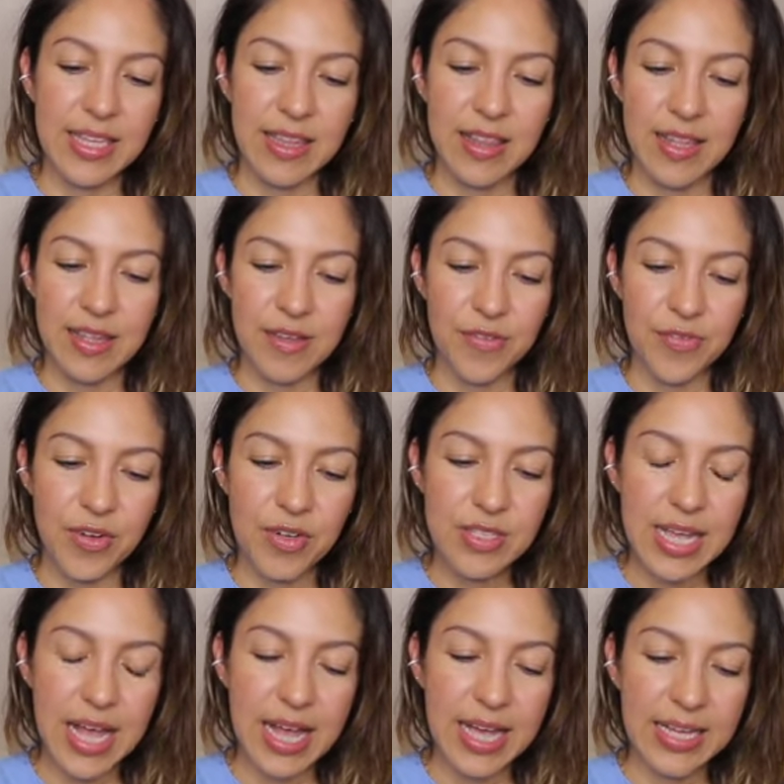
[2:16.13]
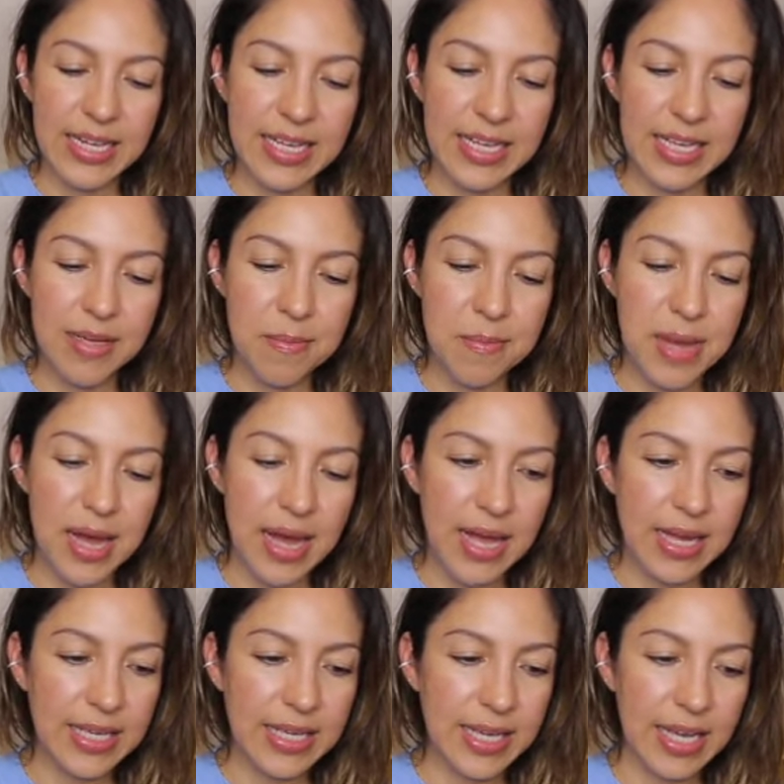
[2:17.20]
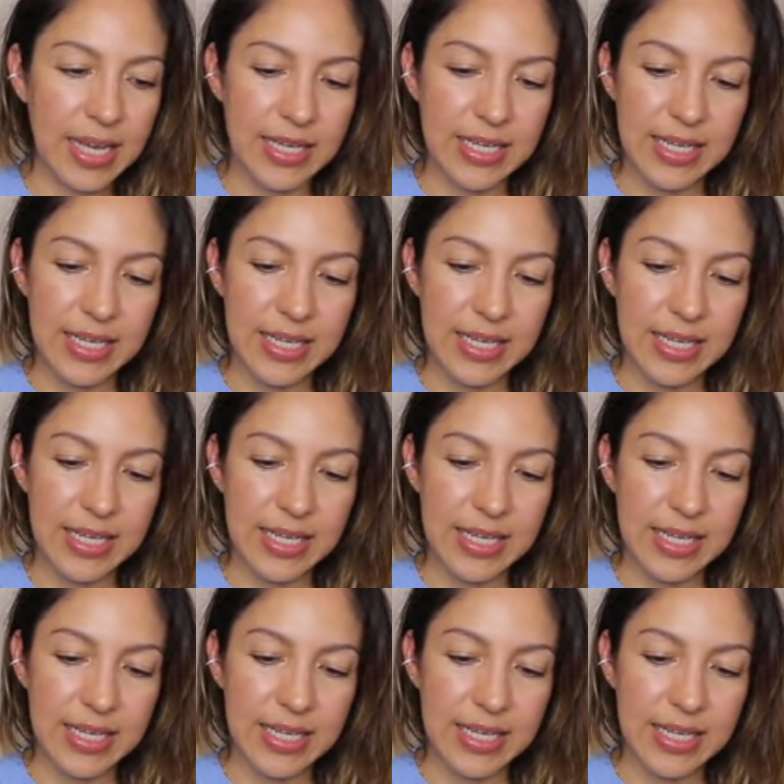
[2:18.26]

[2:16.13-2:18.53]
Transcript: the first item I got